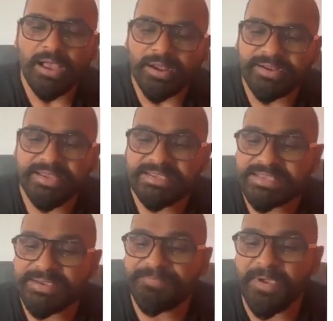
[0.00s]

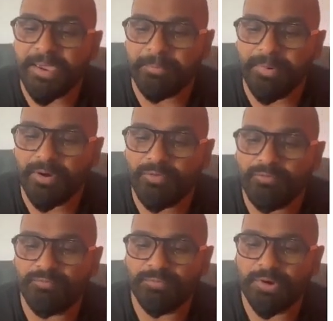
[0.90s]
DZ-Fab,
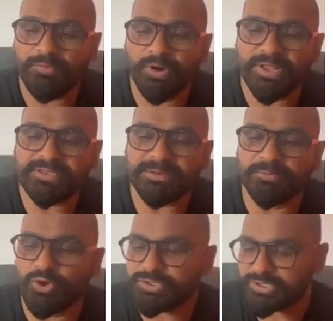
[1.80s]
what is the
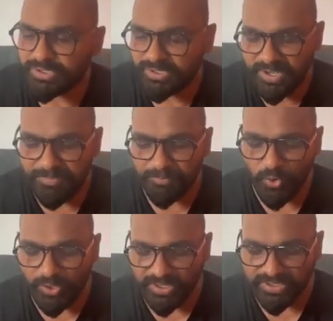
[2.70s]
most
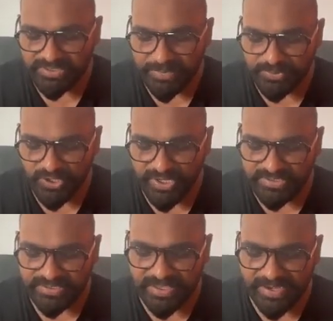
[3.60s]
important
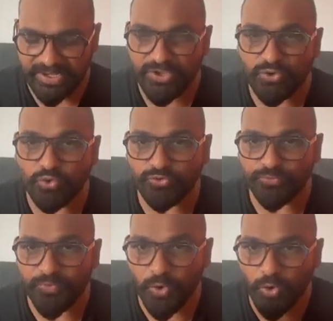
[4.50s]
substance that used
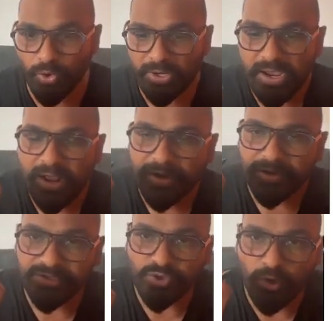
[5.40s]
for
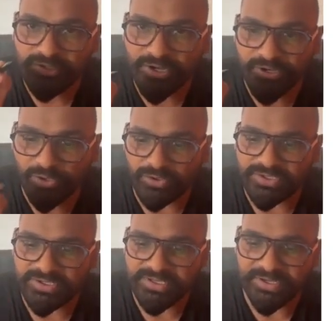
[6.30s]
digoxin
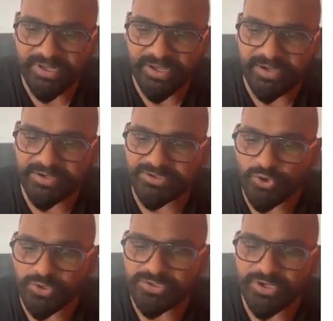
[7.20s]
toxicity?
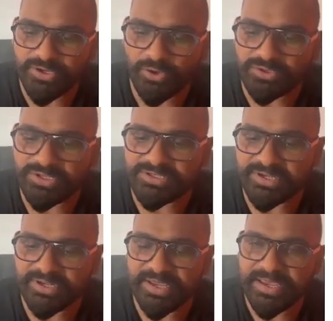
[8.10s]
Digoxin
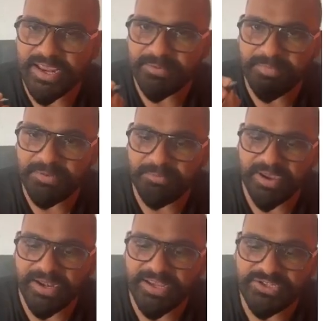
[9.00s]
toxicity can be
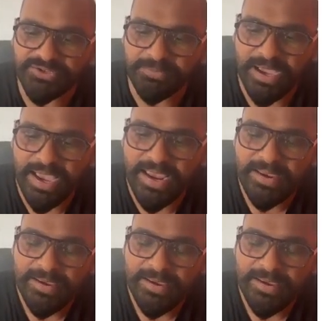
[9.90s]
managed by